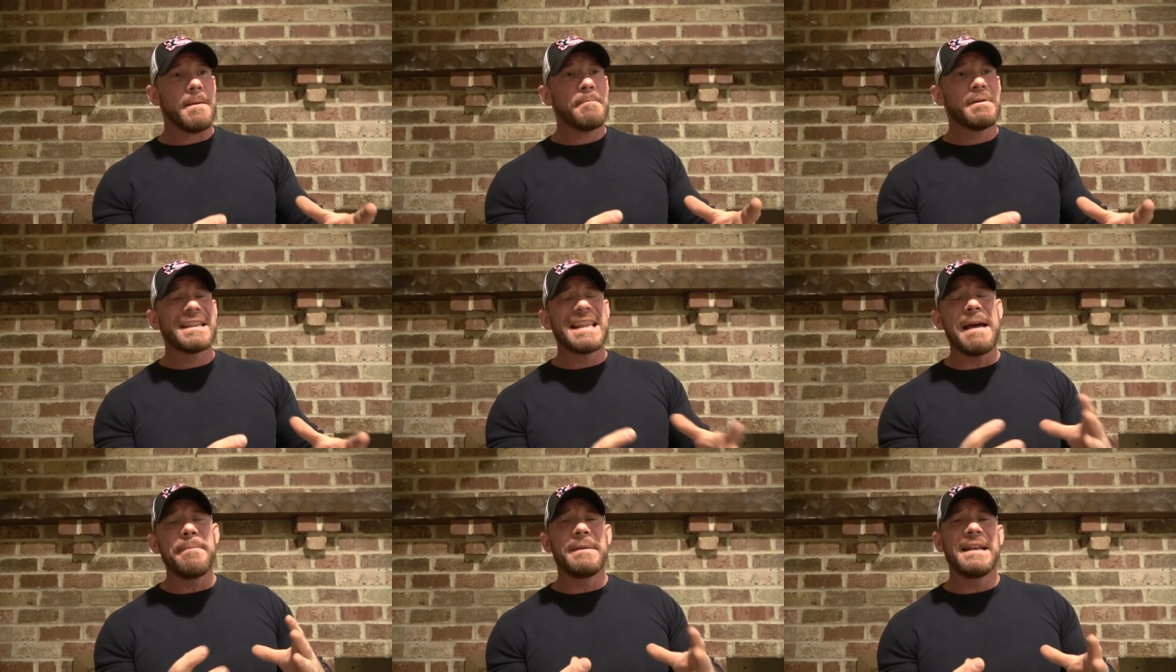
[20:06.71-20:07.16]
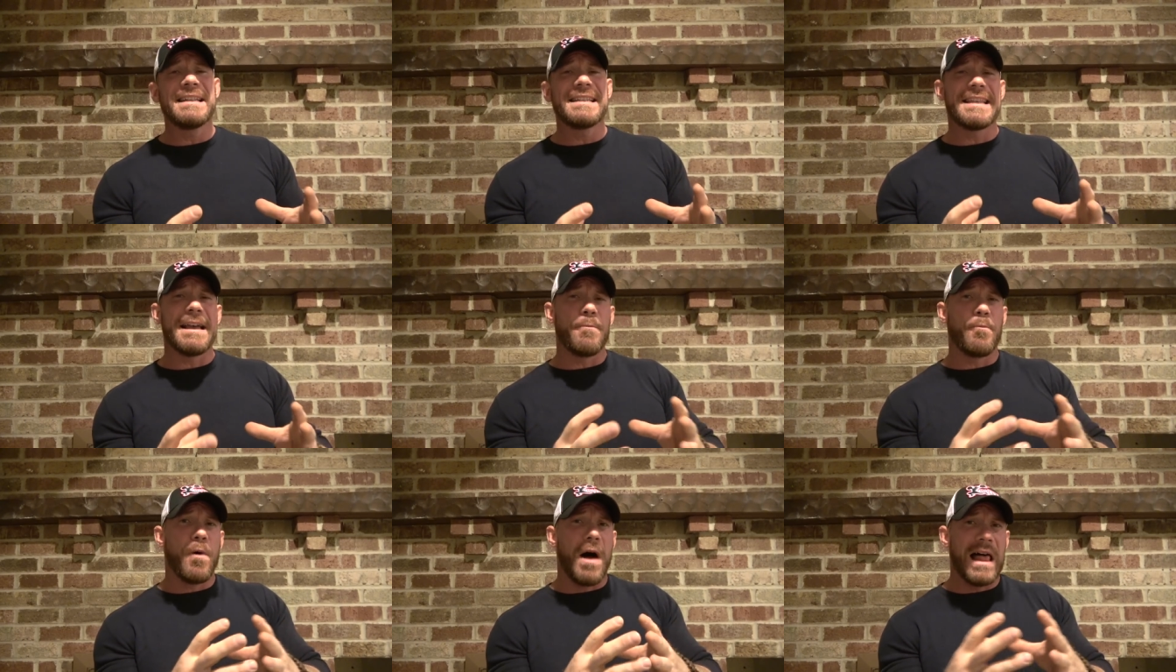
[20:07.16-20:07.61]
but that means
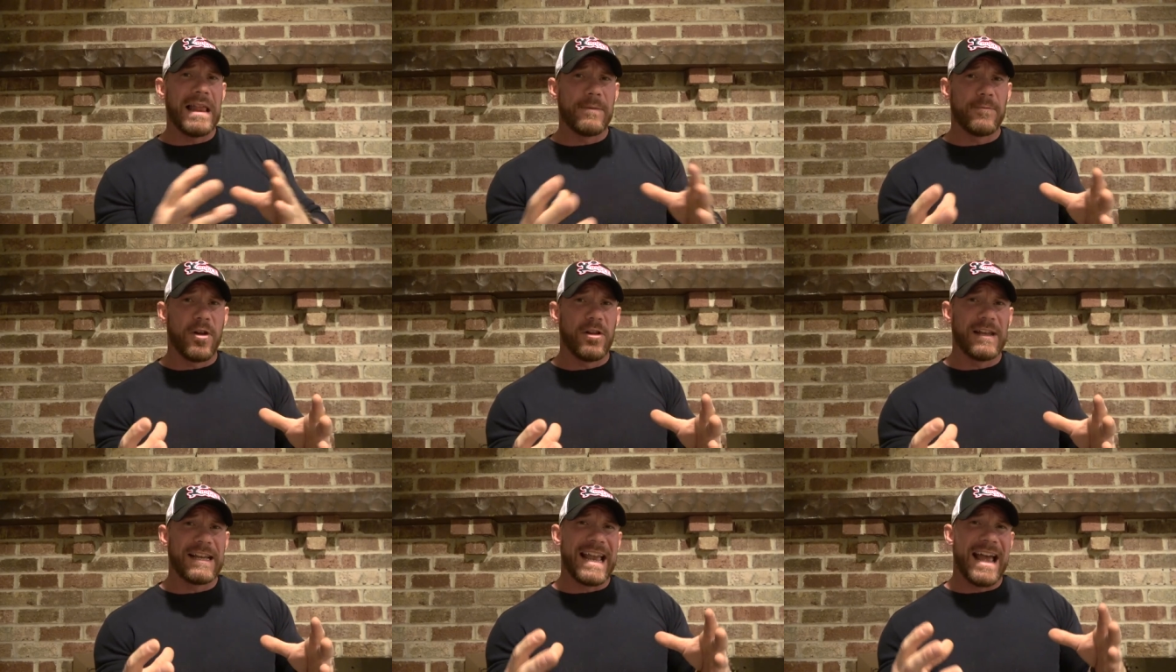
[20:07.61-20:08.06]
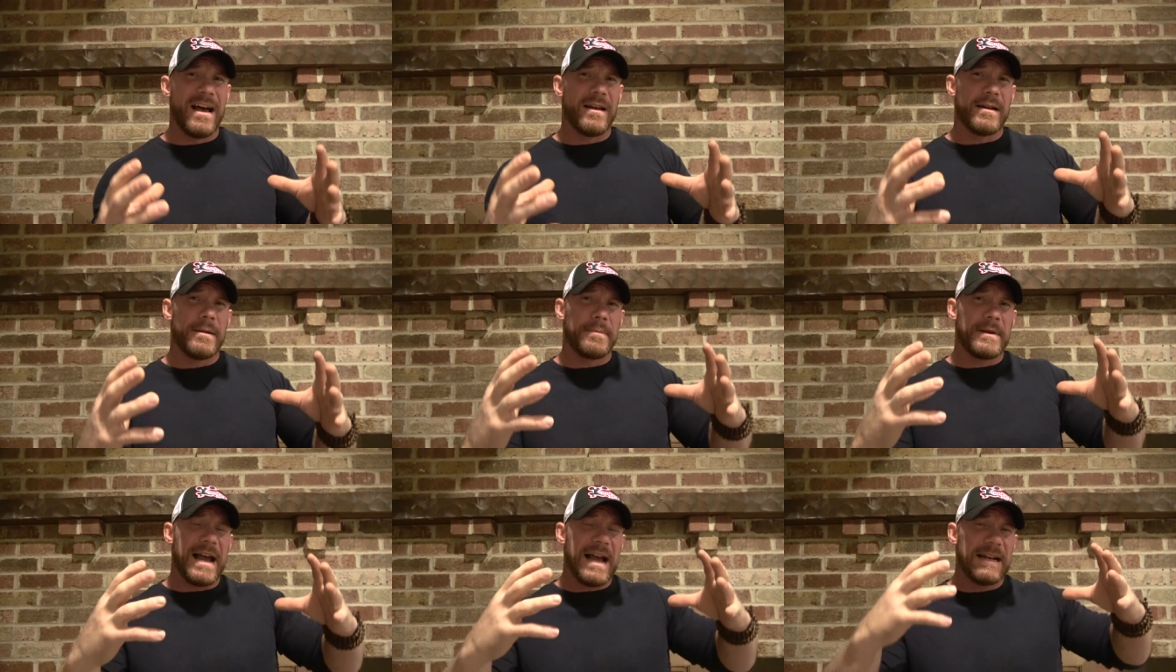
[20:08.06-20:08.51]
that while I'm rolling
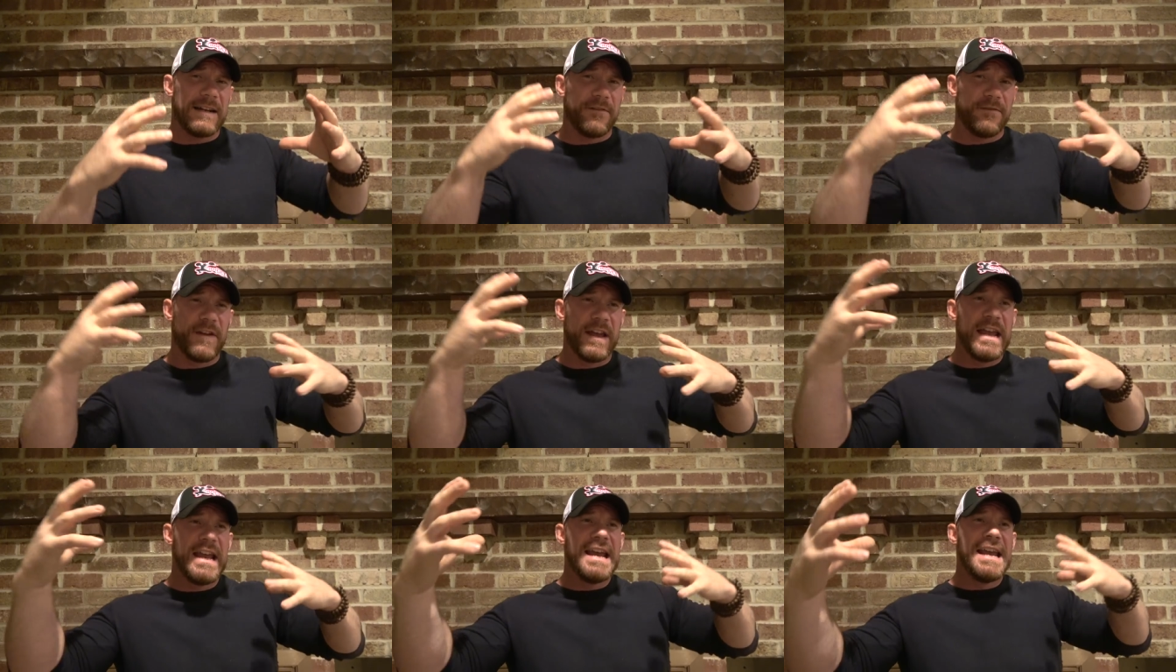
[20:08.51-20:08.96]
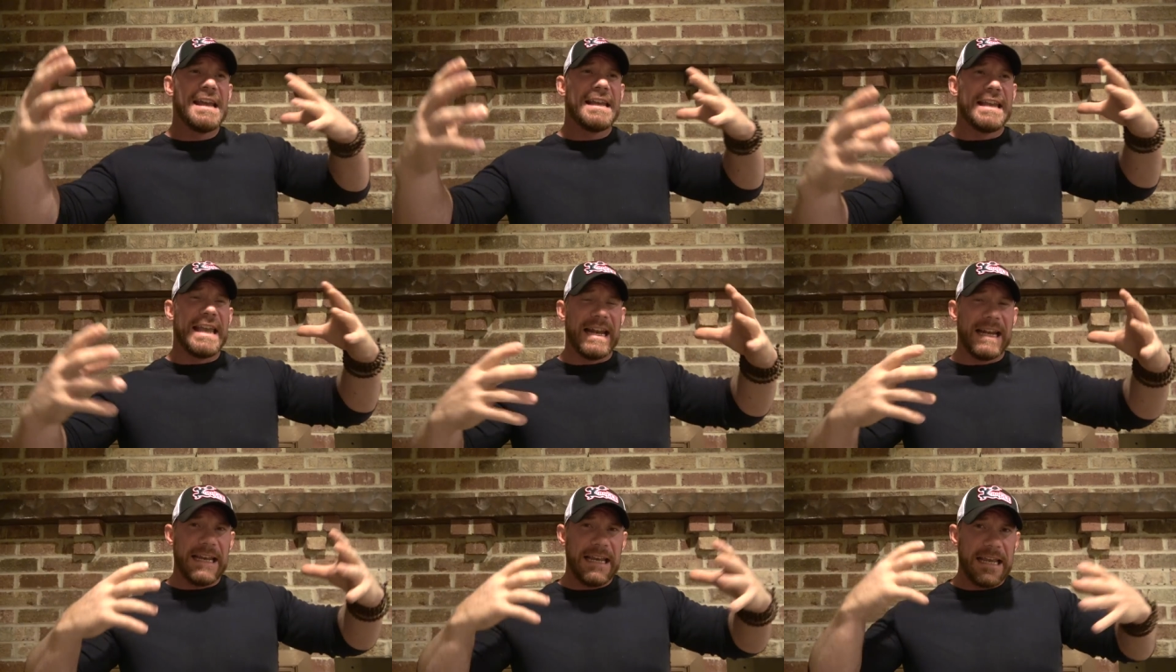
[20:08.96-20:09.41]
out, I'm kind of
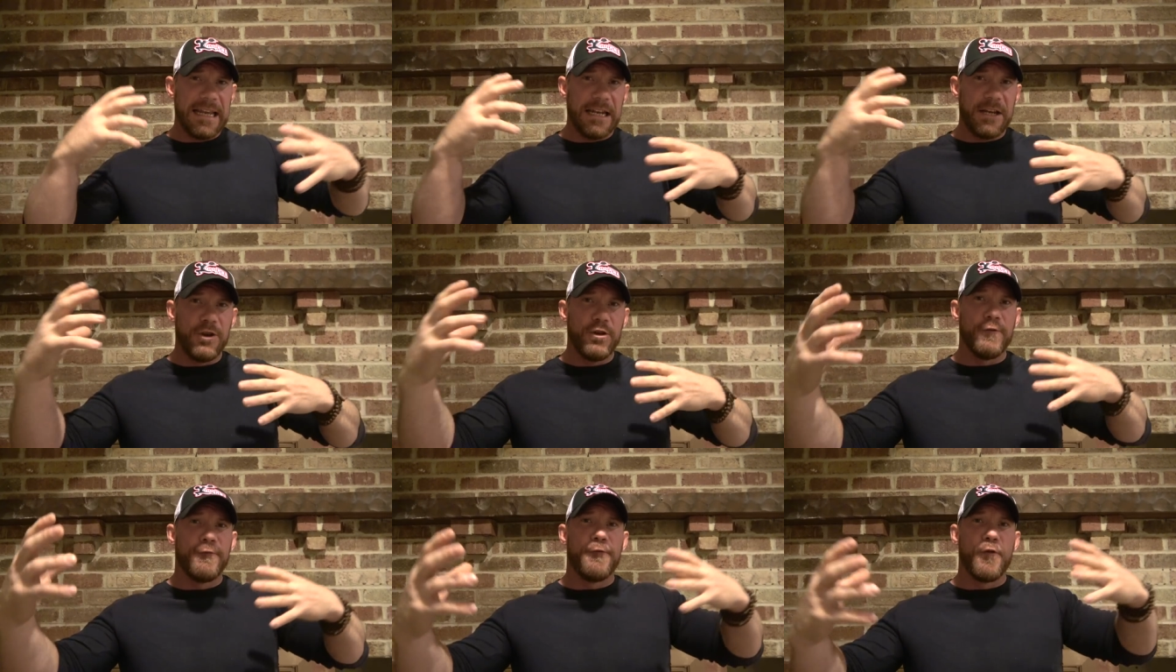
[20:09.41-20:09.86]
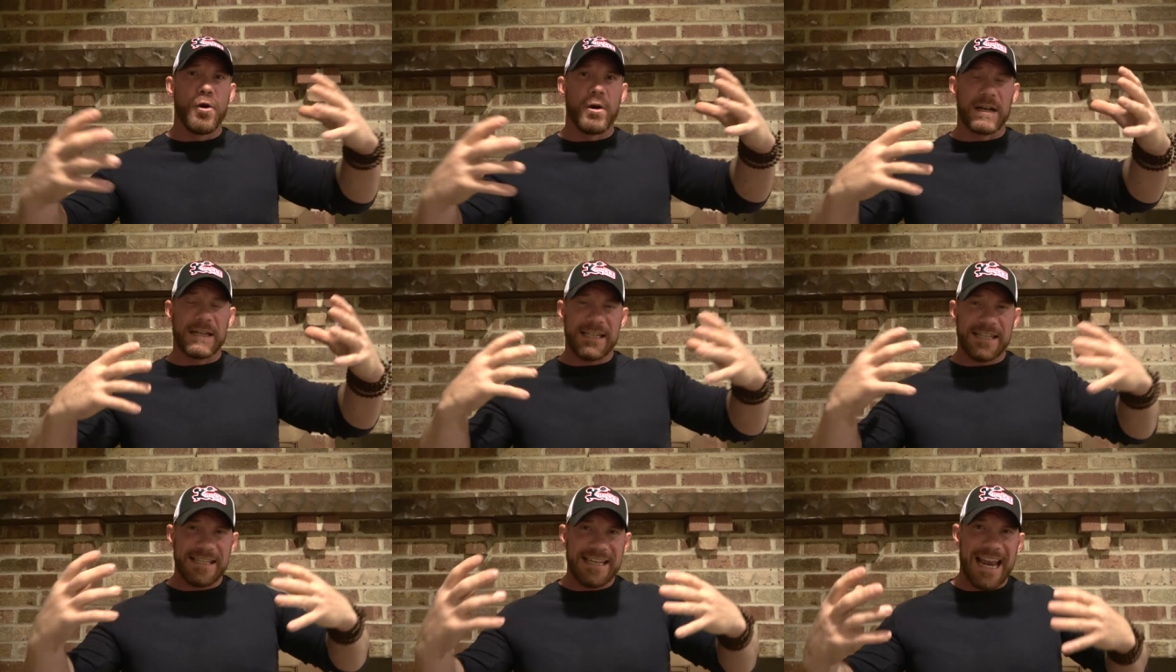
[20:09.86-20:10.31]
getting in a
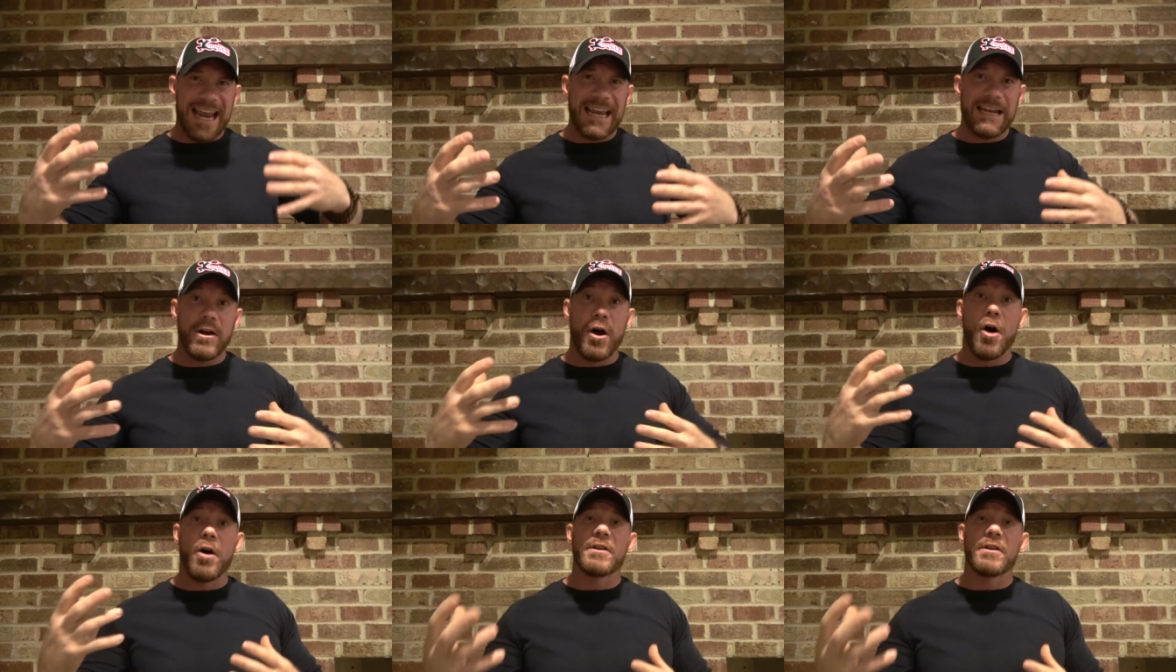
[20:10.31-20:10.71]
euphoric state.